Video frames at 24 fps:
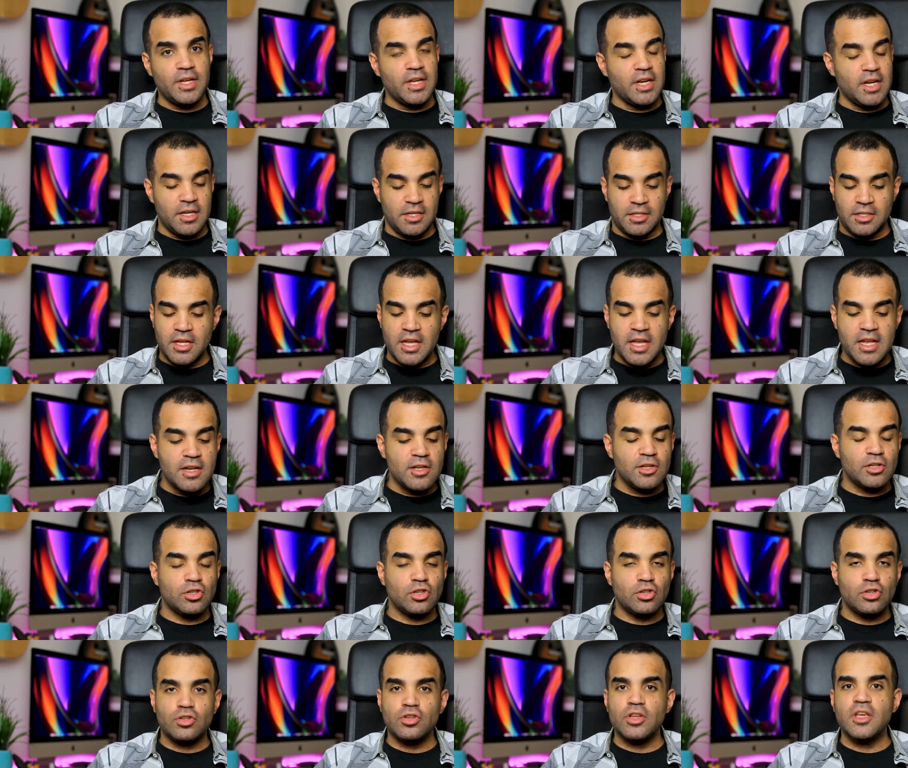It
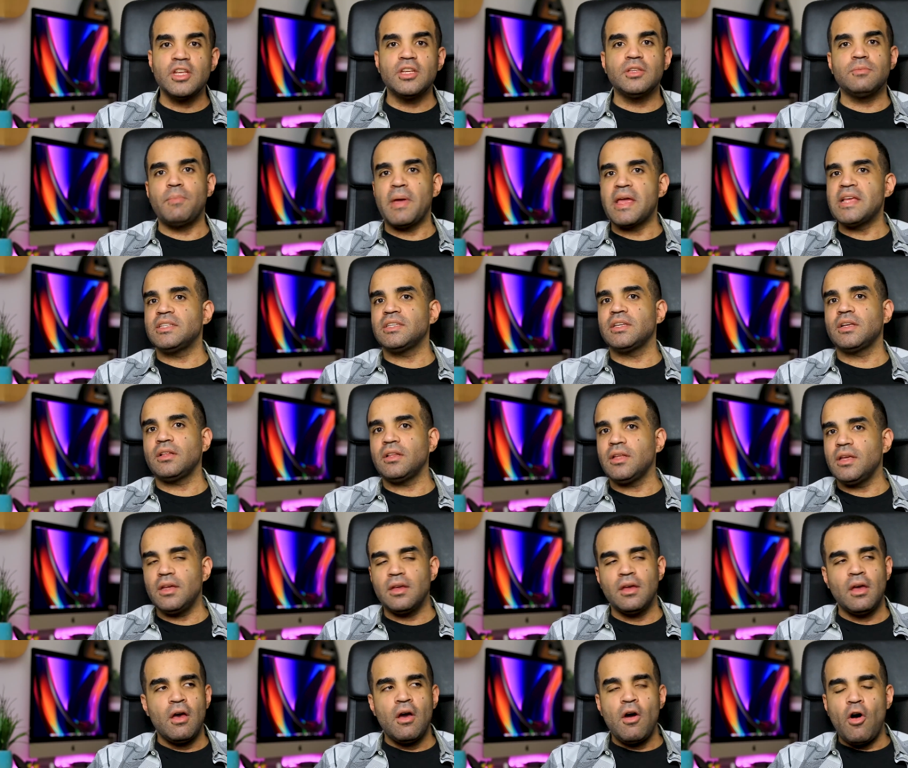is
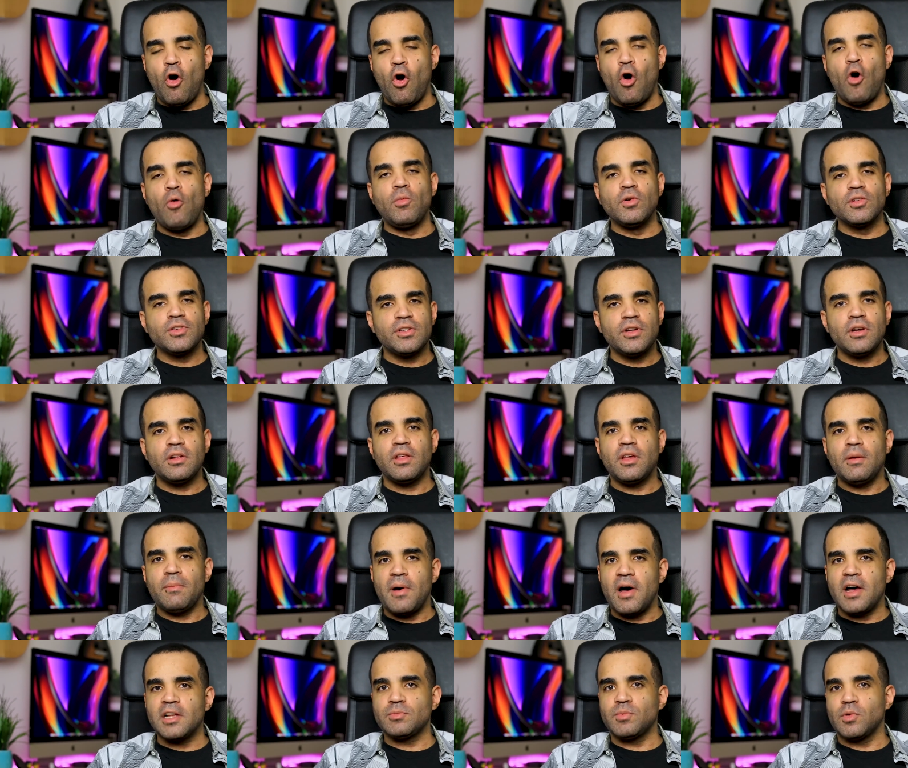basically almost nearly
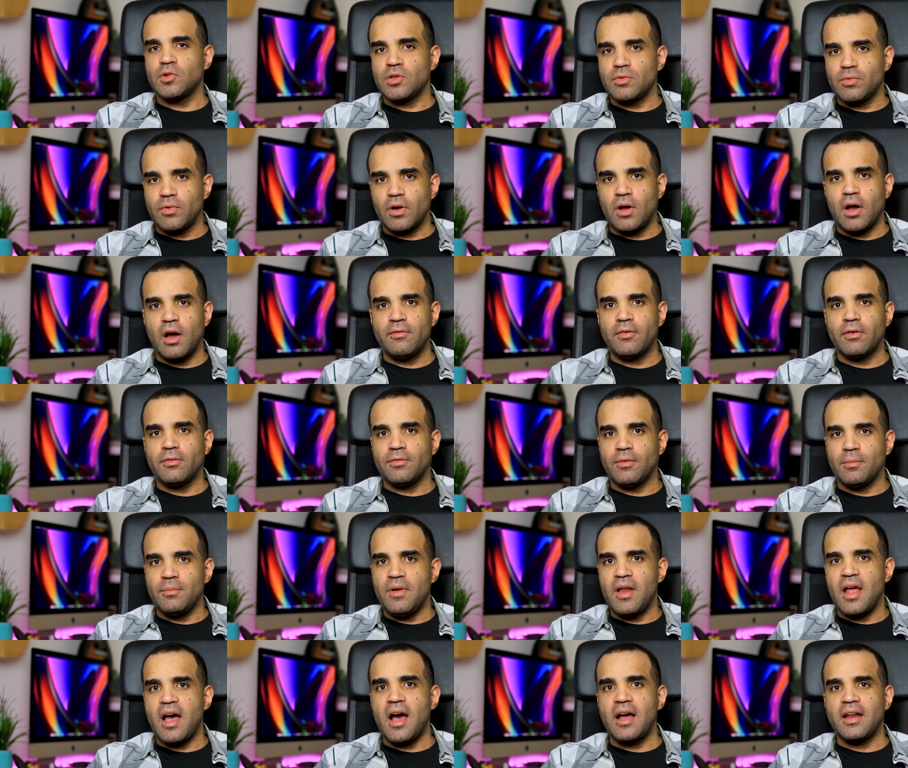impossible to recover
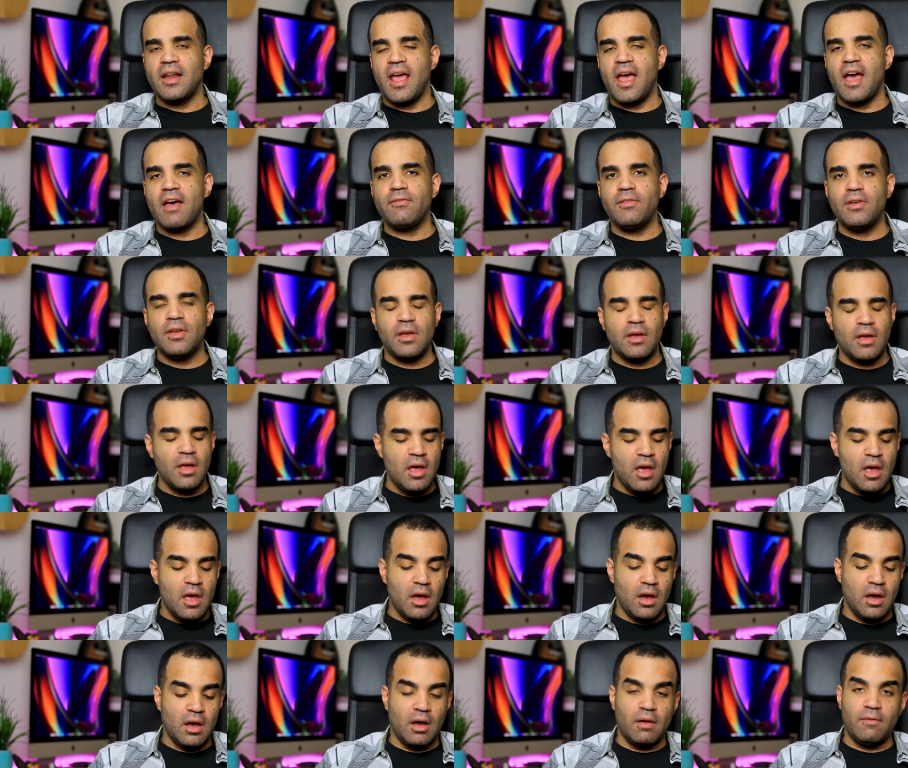from not having
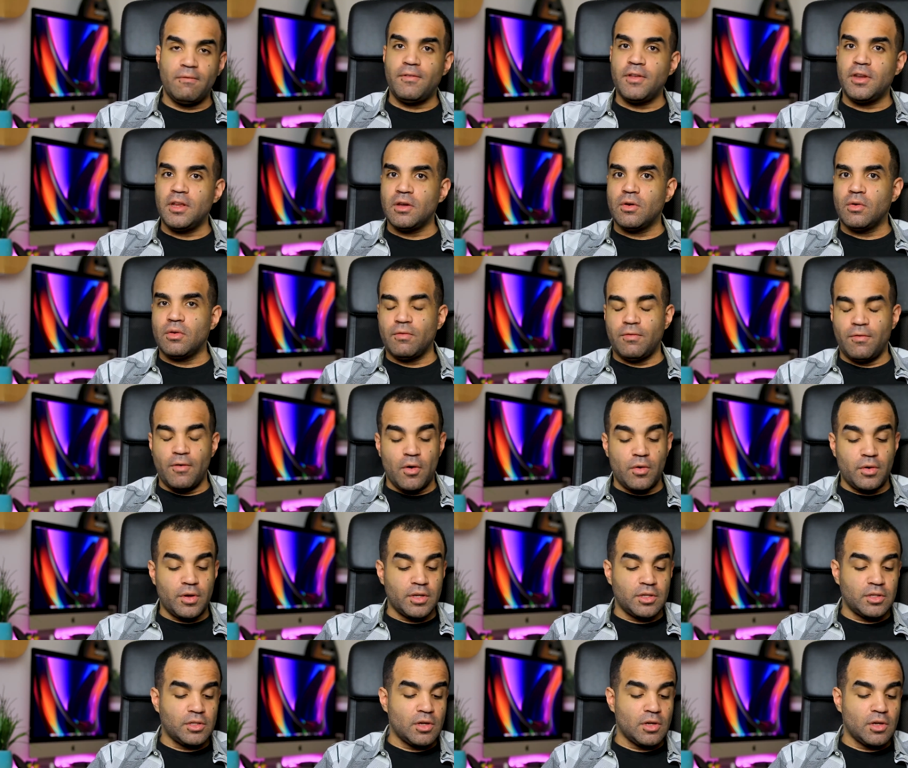video in focus.